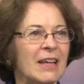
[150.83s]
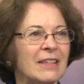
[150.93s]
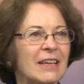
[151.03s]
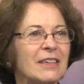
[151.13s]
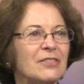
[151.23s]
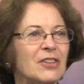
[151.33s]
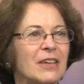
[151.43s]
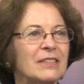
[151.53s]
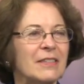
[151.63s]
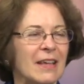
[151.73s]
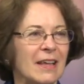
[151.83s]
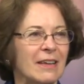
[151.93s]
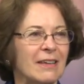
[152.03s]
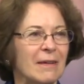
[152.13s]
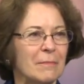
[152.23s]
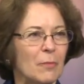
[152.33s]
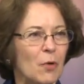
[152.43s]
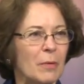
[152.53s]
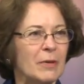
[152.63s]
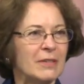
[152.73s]
they can just think
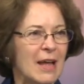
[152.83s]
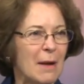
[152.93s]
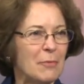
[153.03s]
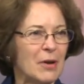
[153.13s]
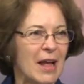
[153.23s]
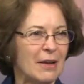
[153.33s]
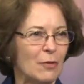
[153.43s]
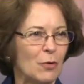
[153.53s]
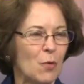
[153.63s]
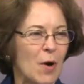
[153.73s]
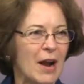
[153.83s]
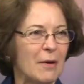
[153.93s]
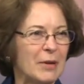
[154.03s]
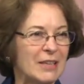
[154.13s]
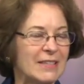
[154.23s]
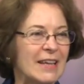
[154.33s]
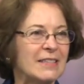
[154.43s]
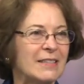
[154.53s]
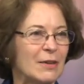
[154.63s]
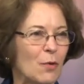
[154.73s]
Mormon Tabernacle Choir, because
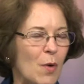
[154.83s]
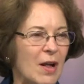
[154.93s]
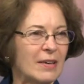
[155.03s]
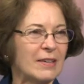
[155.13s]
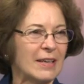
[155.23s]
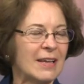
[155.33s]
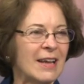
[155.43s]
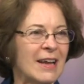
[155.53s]
that's the quality